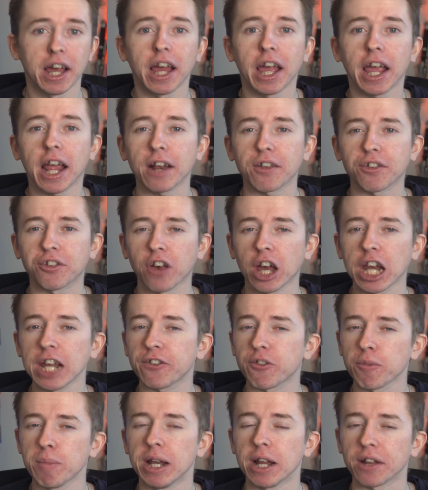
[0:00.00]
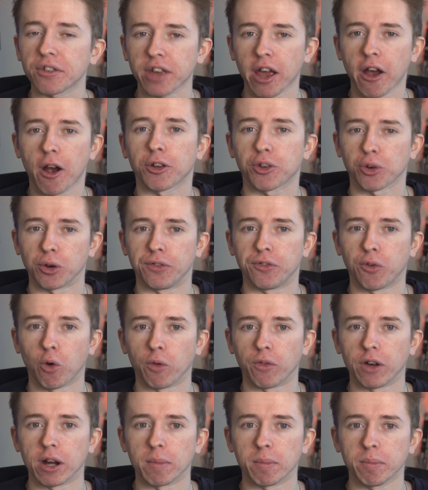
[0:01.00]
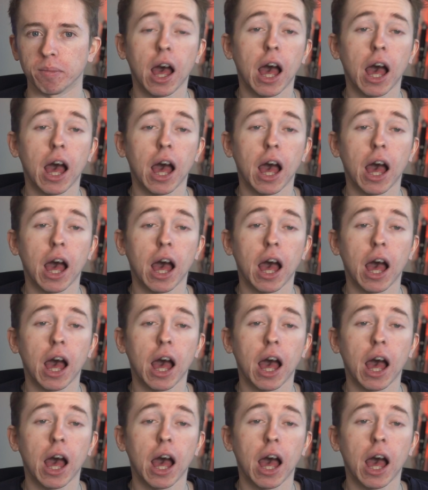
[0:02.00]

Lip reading: It's certainly familiar territory for them.